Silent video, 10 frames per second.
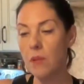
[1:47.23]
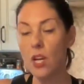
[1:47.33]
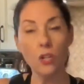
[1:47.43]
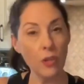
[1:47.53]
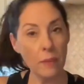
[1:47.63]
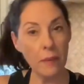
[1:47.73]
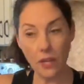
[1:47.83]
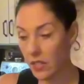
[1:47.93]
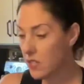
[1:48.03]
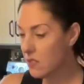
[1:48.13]

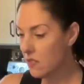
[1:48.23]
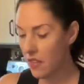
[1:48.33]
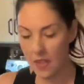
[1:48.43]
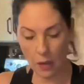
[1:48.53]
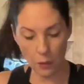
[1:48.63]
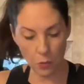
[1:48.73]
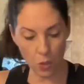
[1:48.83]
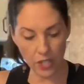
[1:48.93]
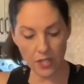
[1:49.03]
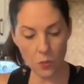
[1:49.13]
cranberries, and that would
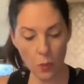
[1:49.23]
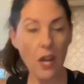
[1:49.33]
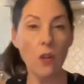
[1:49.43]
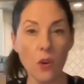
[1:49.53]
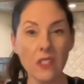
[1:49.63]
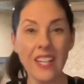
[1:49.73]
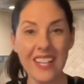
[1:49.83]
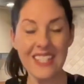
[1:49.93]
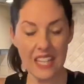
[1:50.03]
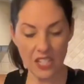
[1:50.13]
work as well. Or like I
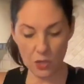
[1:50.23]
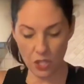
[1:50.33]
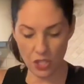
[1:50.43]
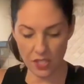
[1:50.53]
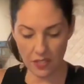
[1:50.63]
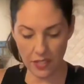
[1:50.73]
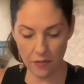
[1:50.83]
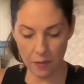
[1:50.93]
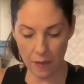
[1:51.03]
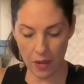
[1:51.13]
said, you could just leave
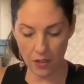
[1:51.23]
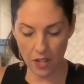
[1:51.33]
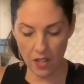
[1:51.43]
them out.